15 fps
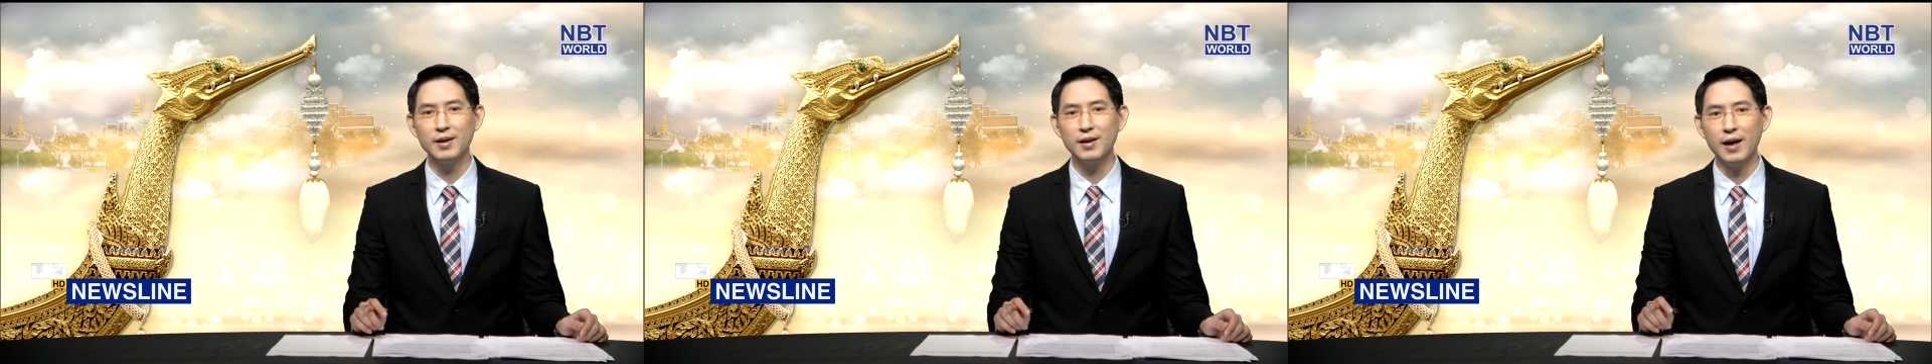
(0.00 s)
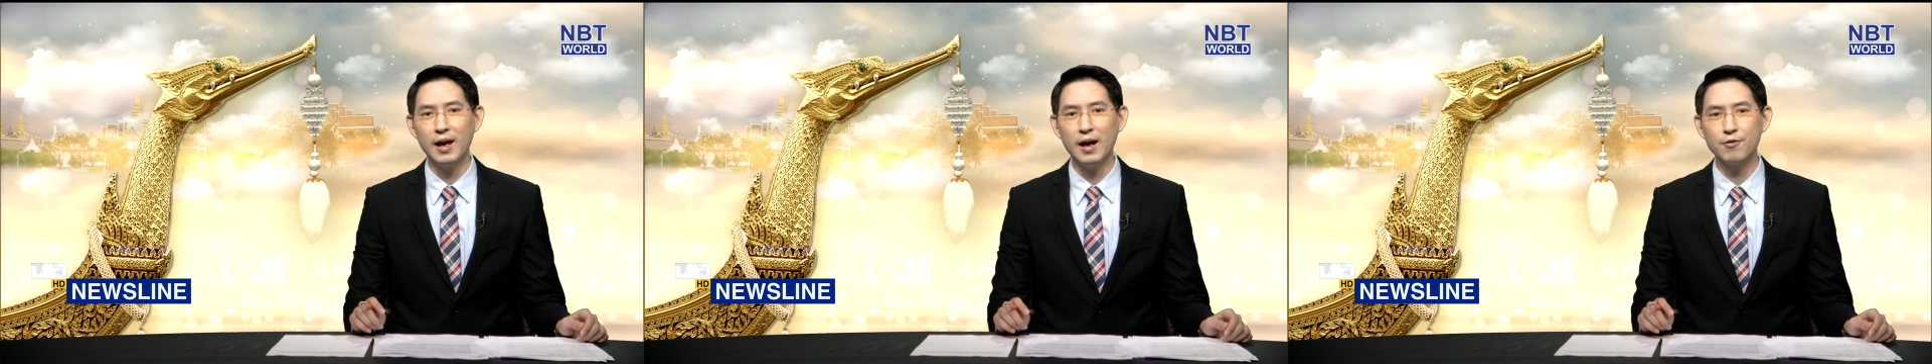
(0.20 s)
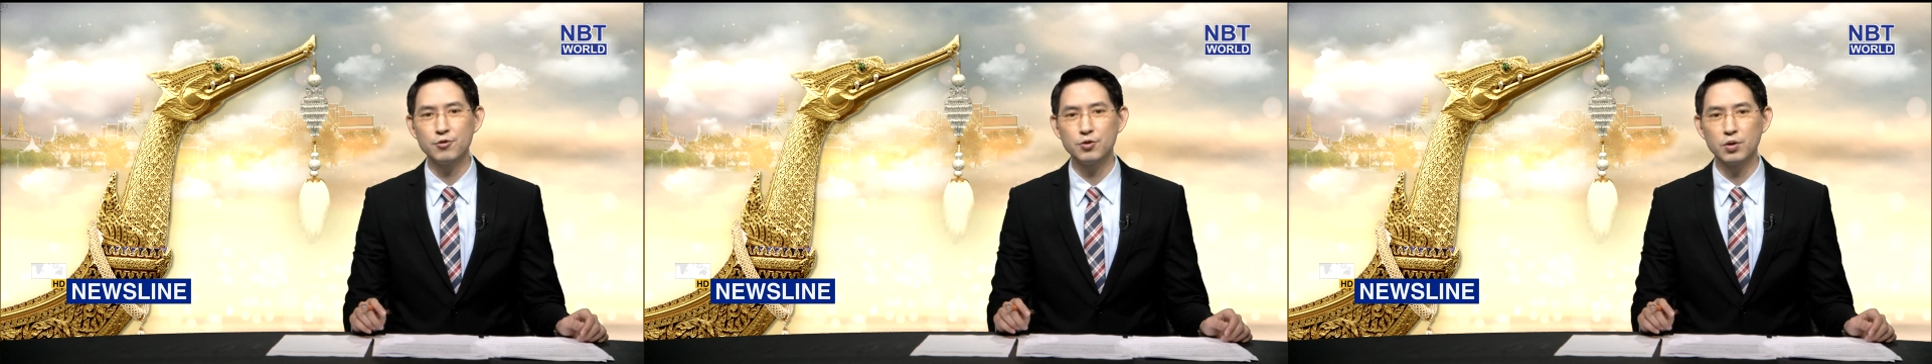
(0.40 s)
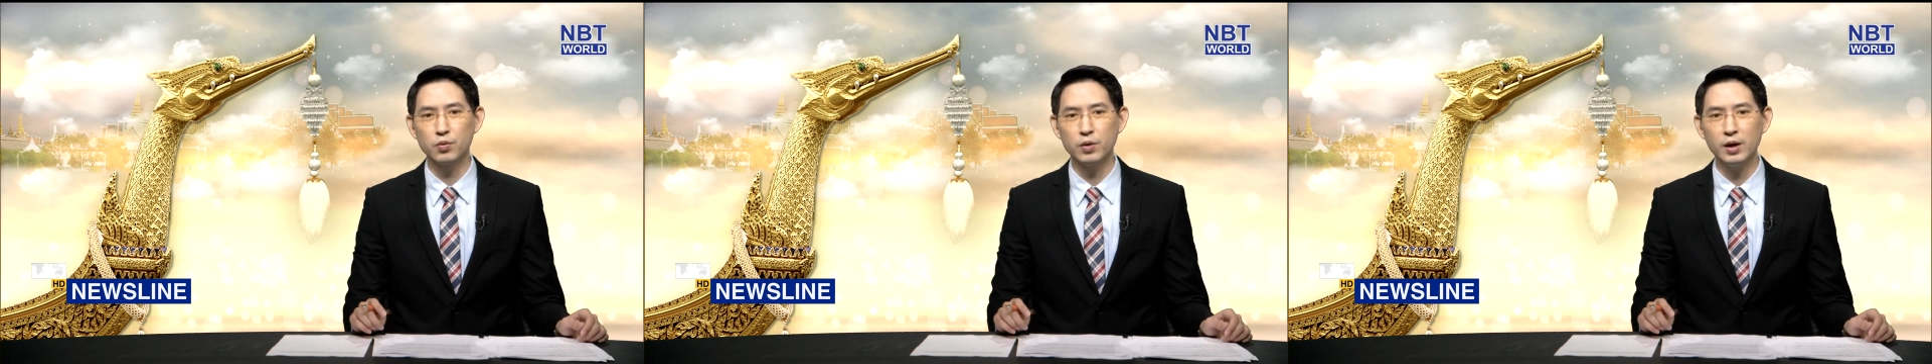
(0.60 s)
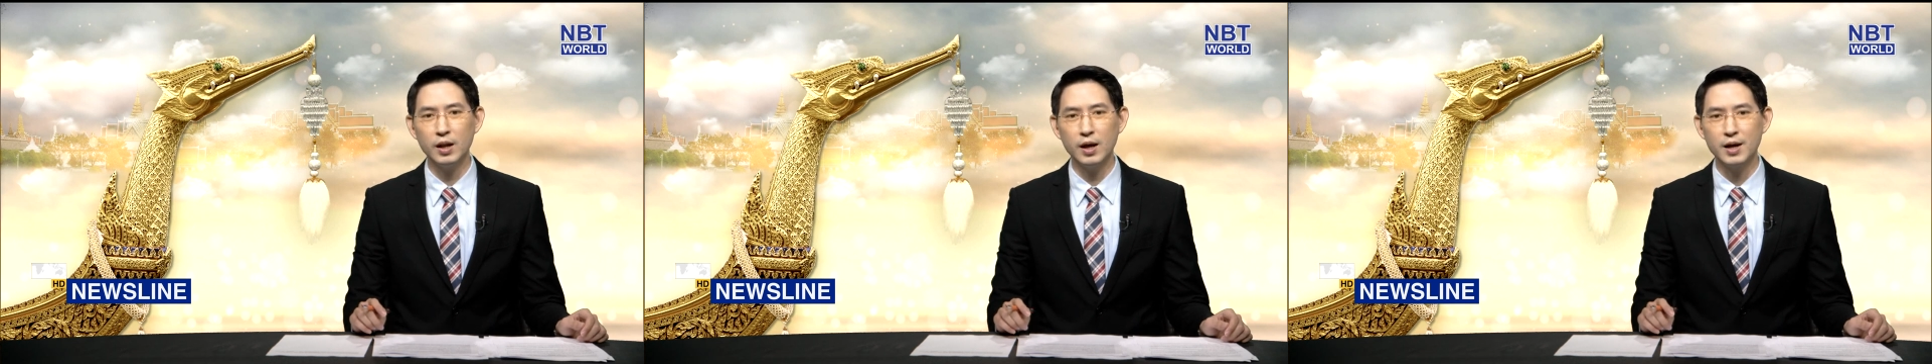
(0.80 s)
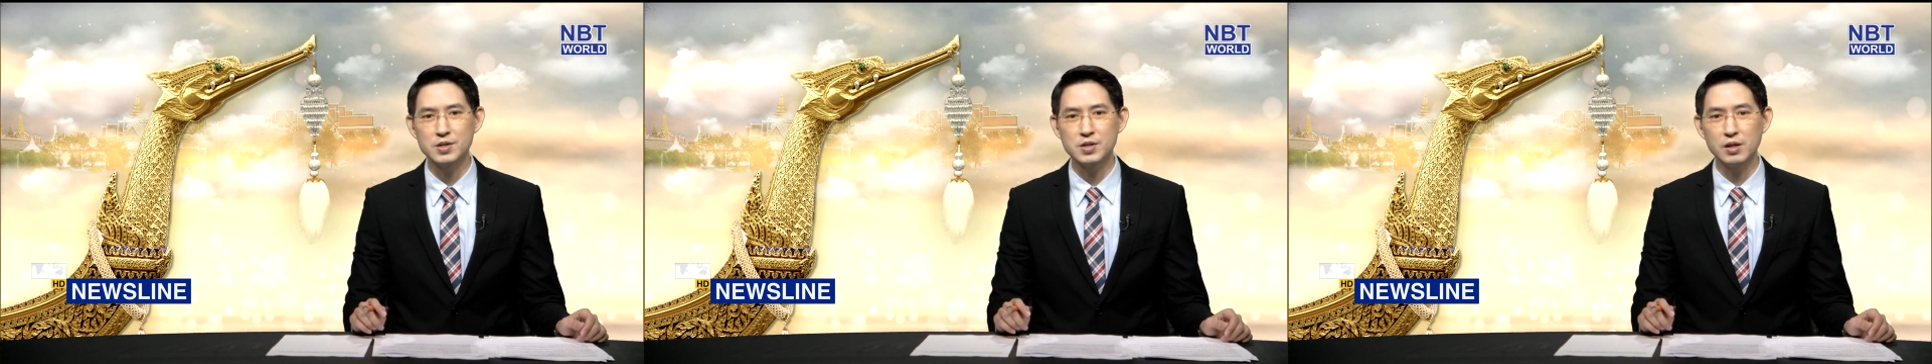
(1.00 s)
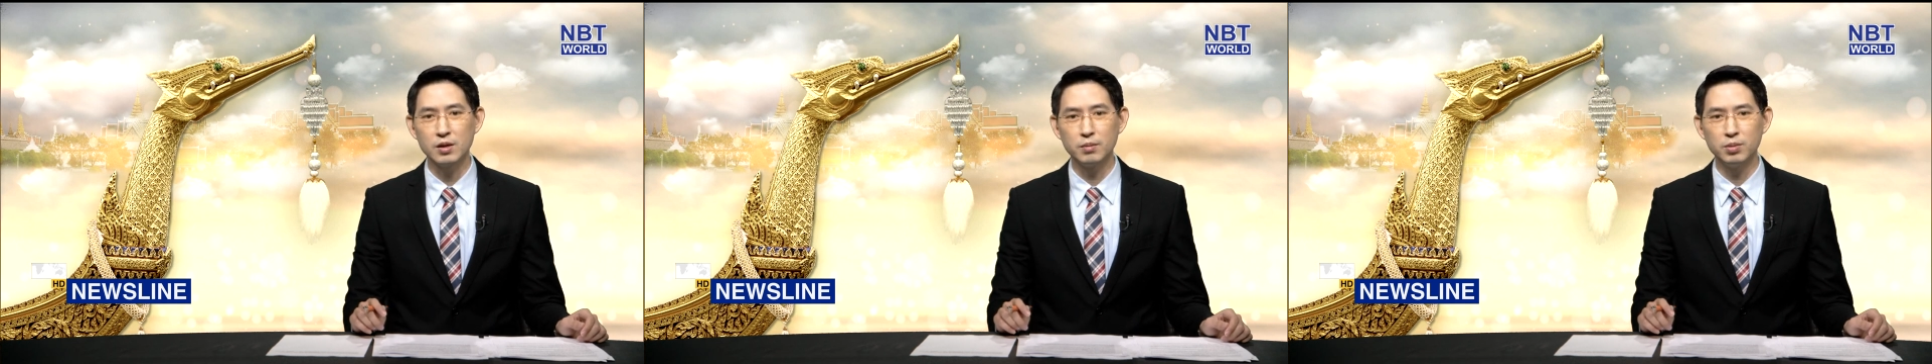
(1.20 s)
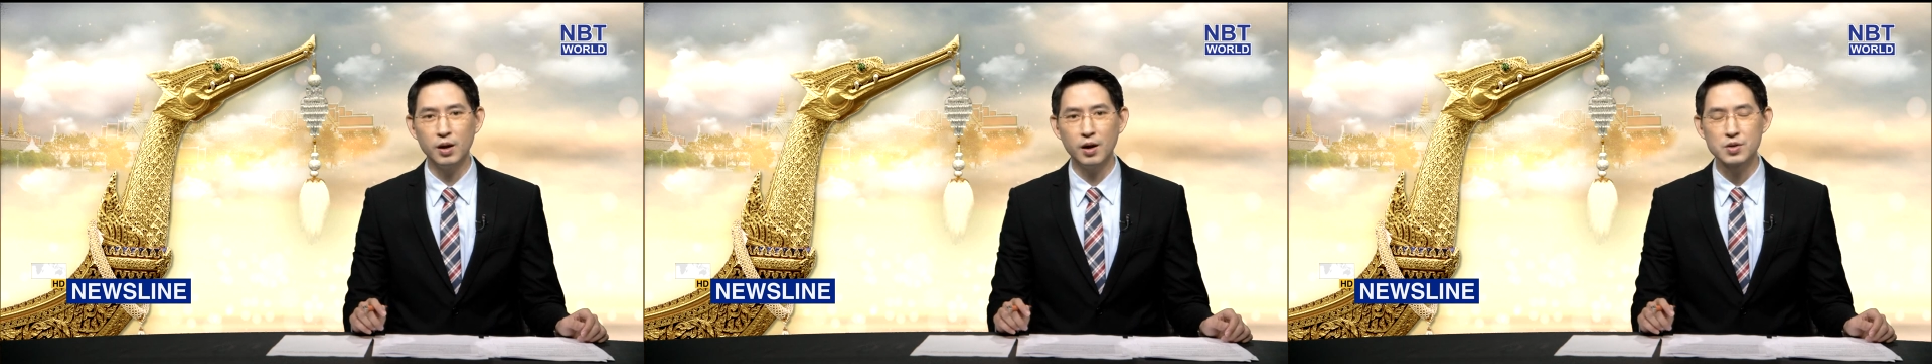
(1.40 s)
after realizing the
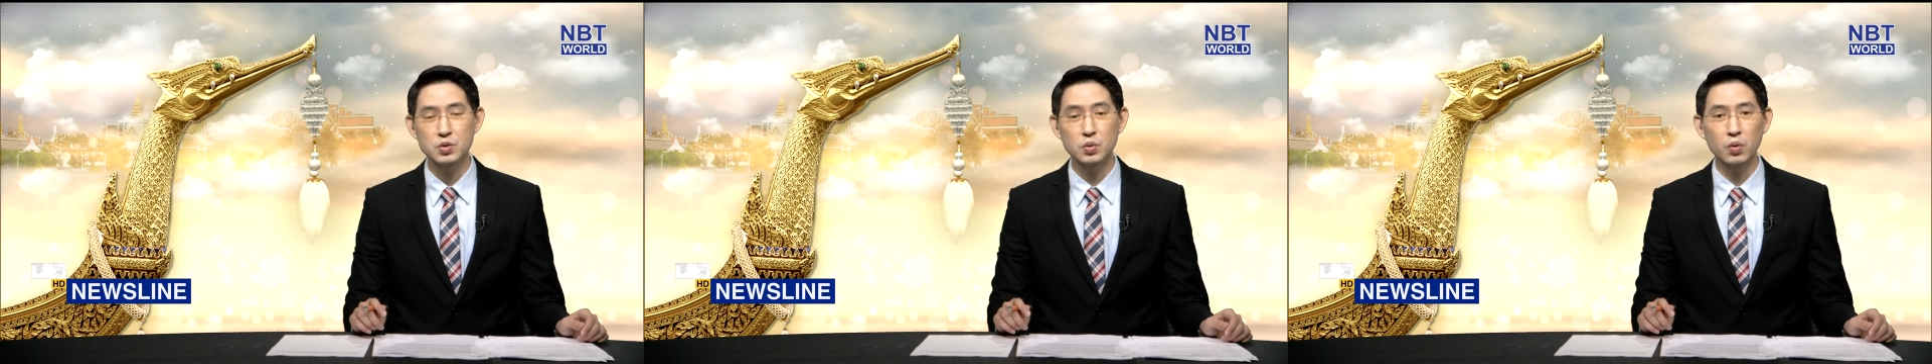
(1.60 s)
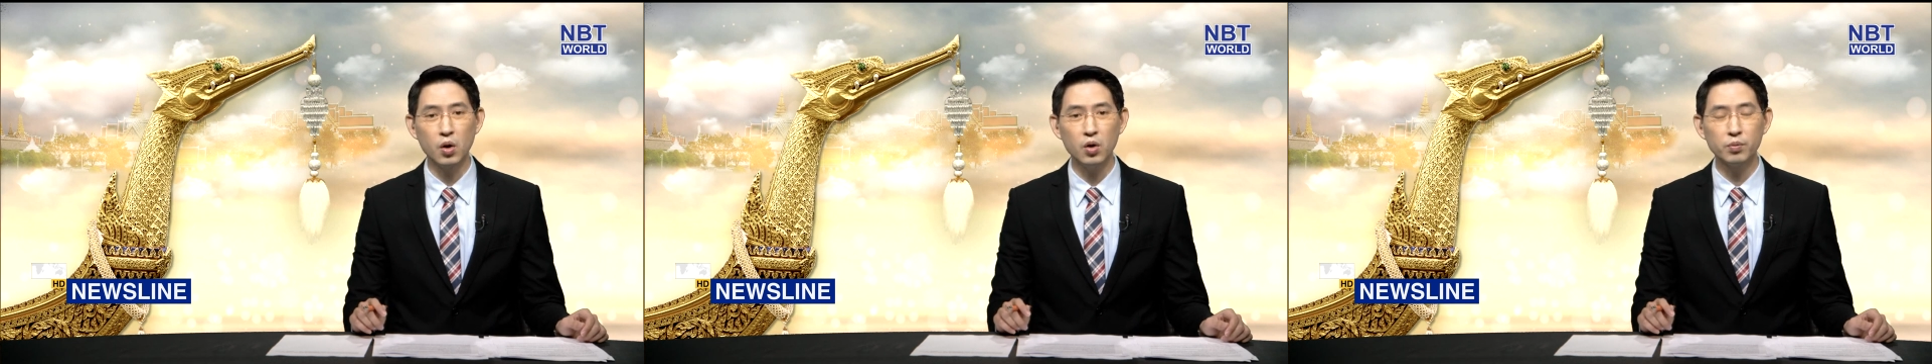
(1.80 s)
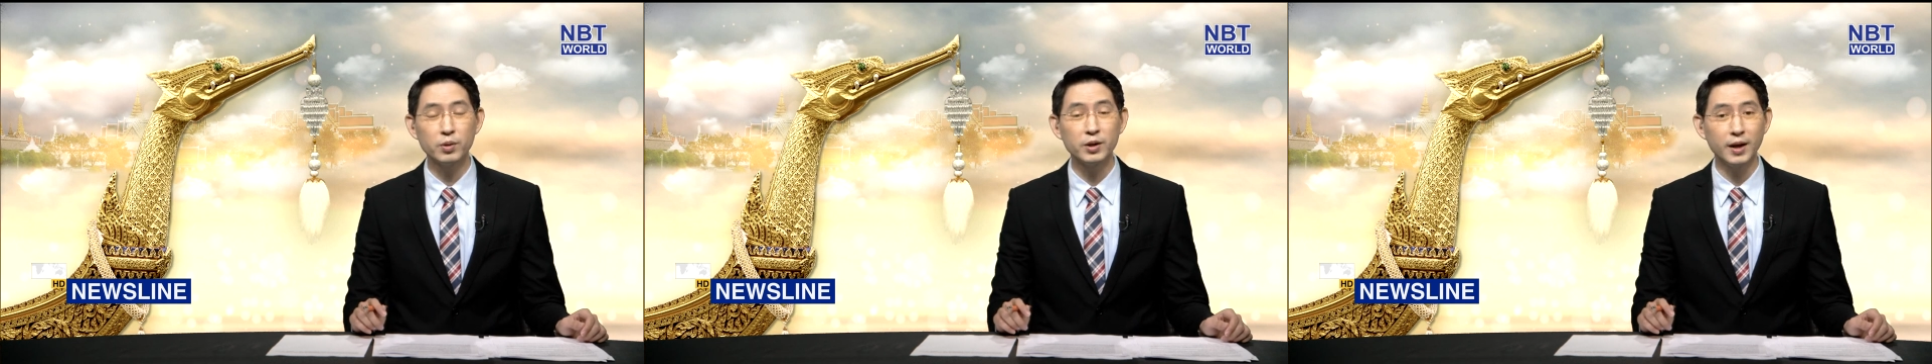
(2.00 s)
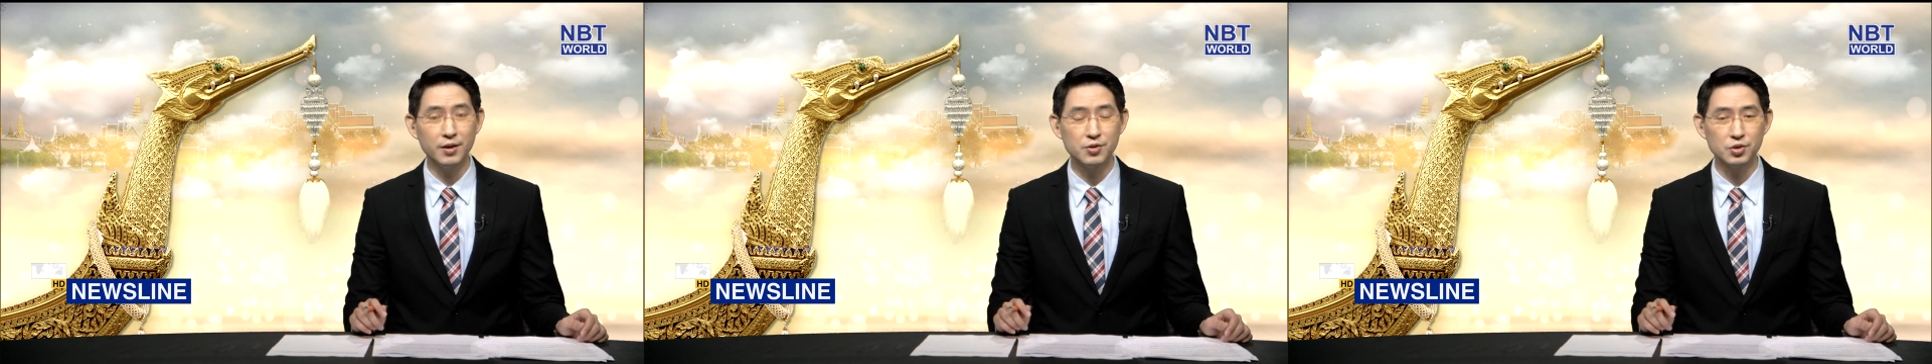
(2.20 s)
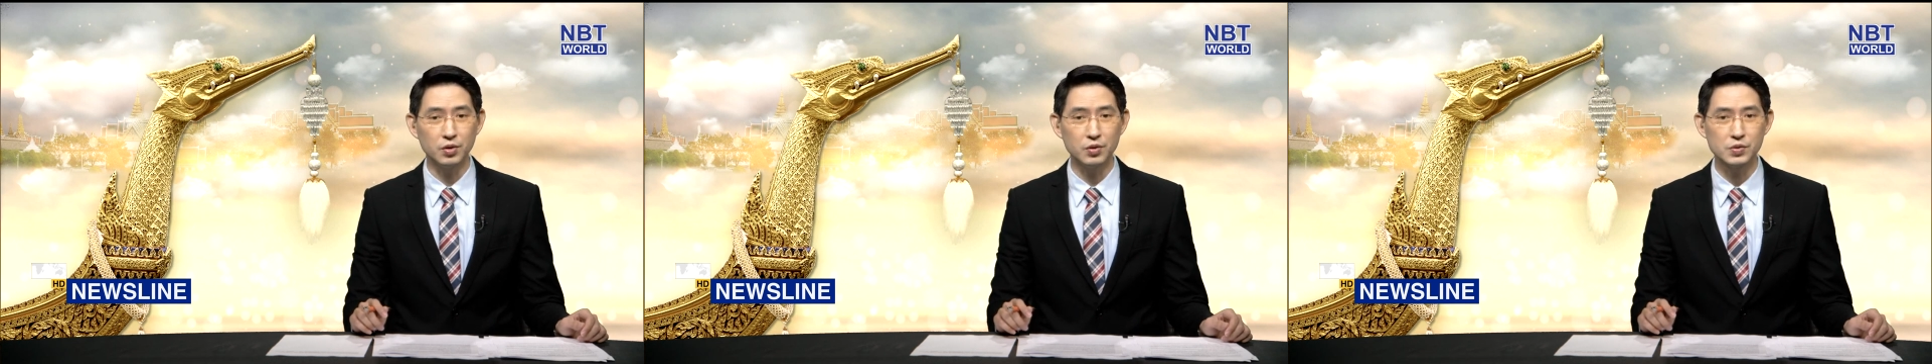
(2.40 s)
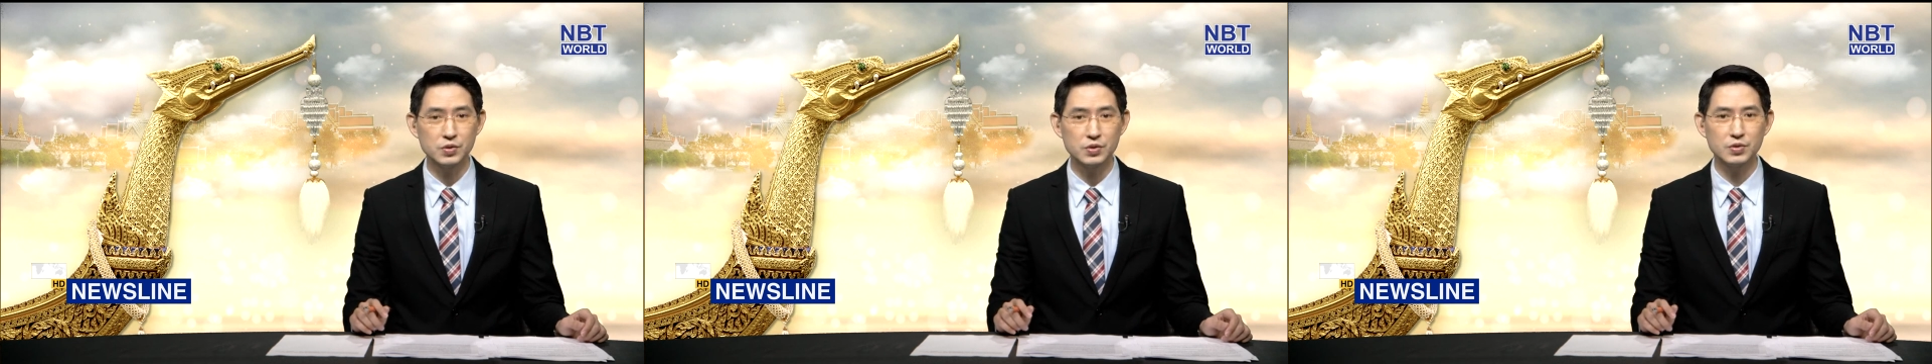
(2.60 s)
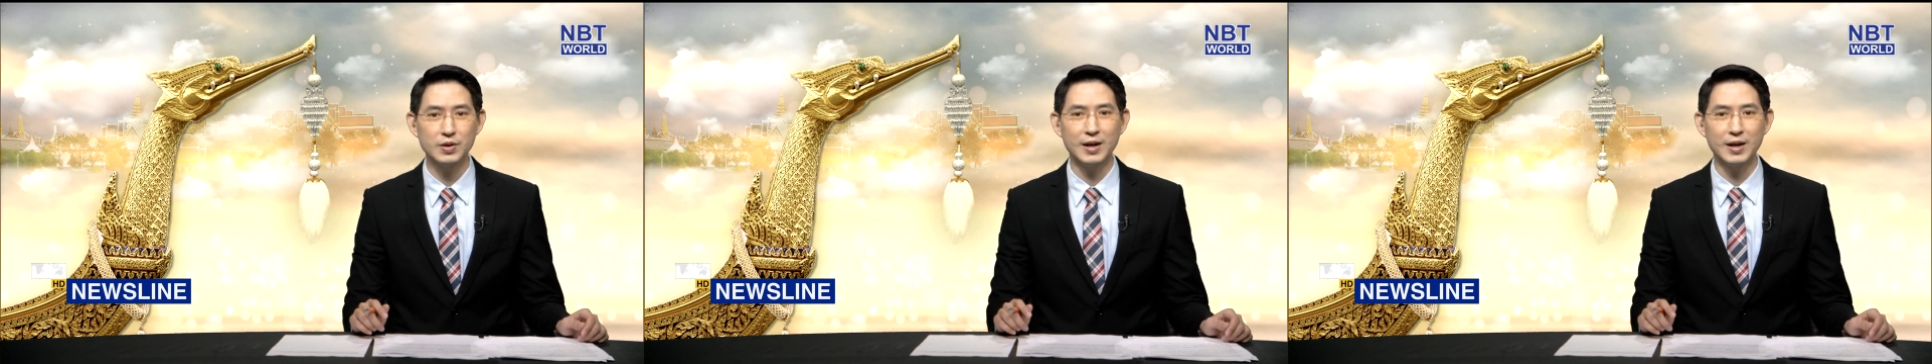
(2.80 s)
bloc's growth potentials,